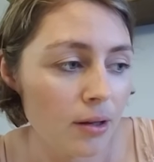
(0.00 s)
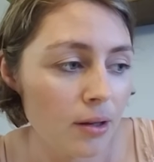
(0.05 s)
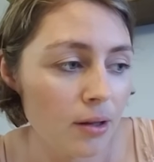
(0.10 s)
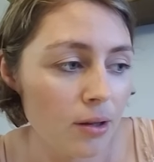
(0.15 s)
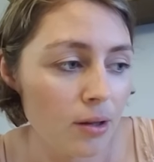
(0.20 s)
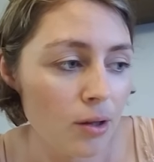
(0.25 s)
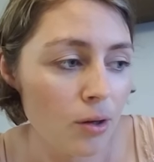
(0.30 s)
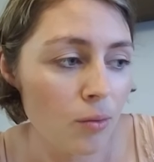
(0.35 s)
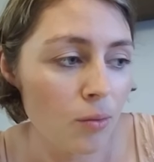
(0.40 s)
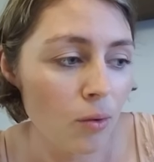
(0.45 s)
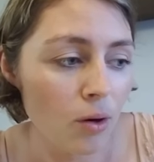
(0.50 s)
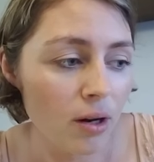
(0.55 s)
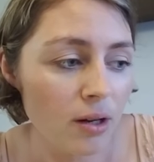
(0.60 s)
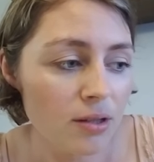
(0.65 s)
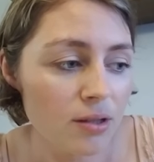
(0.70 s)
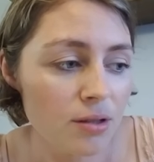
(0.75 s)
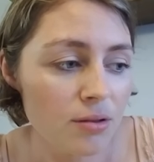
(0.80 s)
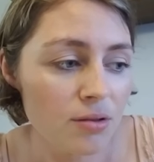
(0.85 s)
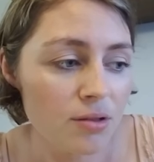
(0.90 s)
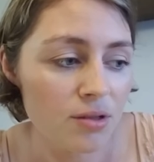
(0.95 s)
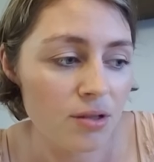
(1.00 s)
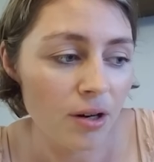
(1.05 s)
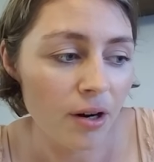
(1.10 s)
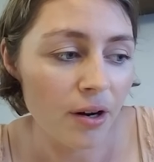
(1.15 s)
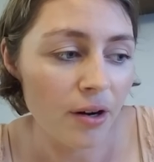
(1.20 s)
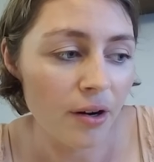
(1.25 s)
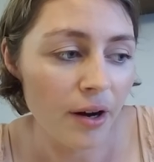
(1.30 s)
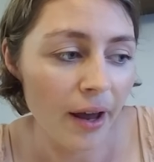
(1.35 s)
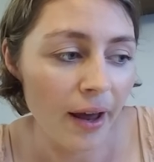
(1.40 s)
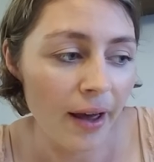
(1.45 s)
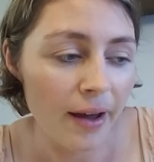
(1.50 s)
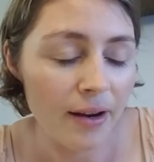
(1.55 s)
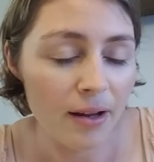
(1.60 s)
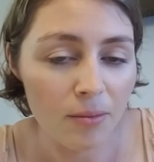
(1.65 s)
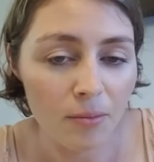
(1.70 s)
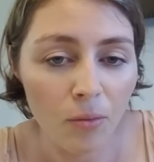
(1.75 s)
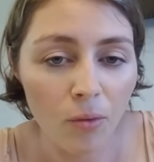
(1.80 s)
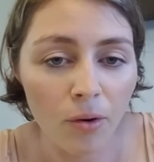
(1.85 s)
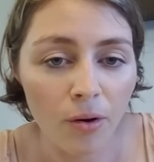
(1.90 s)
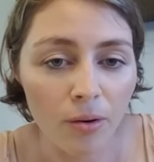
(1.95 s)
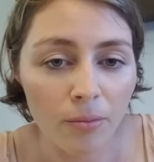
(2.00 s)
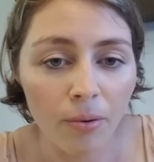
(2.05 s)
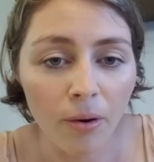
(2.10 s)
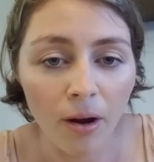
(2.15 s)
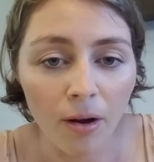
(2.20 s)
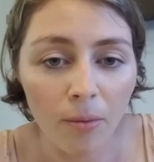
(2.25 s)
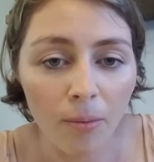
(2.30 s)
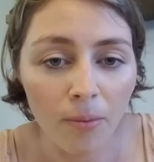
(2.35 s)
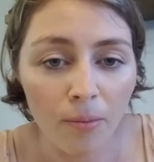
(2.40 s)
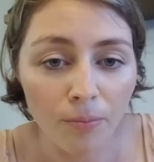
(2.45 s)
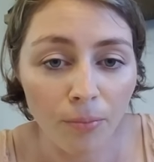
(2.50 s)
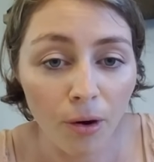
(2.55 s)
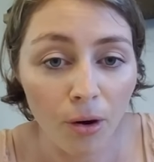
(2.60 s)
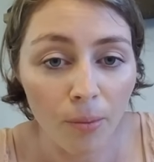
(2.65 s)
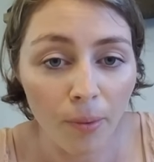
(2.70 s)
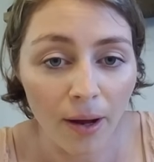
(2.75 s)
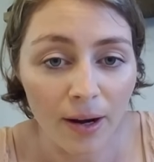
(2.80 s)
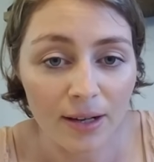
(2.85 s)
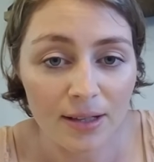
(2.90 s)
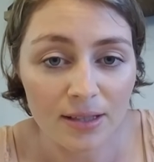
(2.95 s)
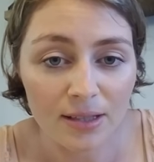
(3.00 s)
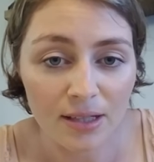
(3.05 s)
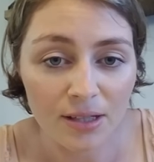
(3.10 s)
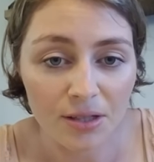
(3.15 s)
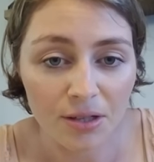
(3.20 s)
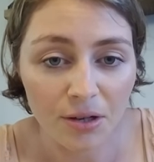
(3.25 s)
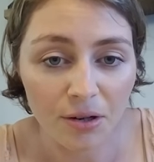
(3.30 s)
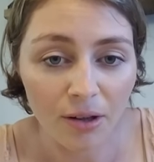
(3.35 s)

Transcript: you want to start adding more pro probiotics into your